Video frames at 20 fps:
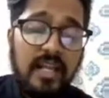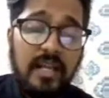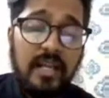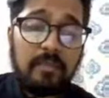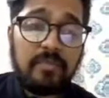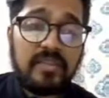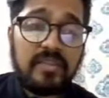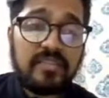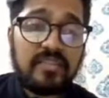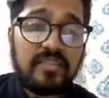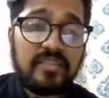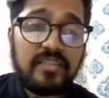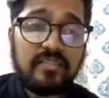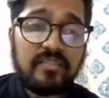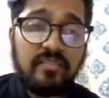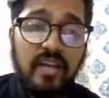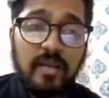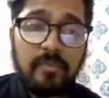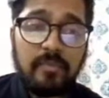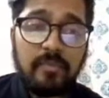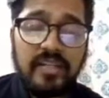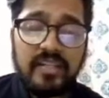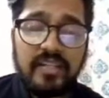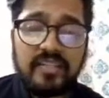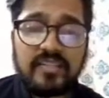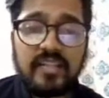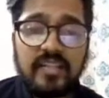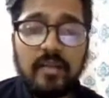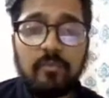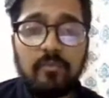Business environment is
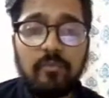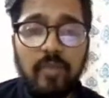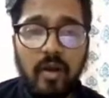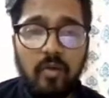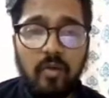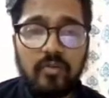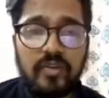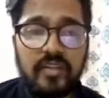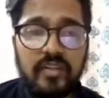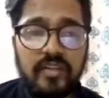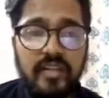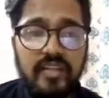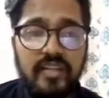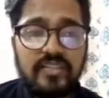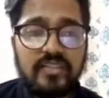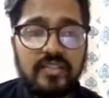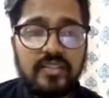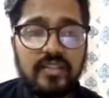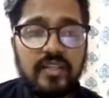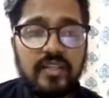compound in nature.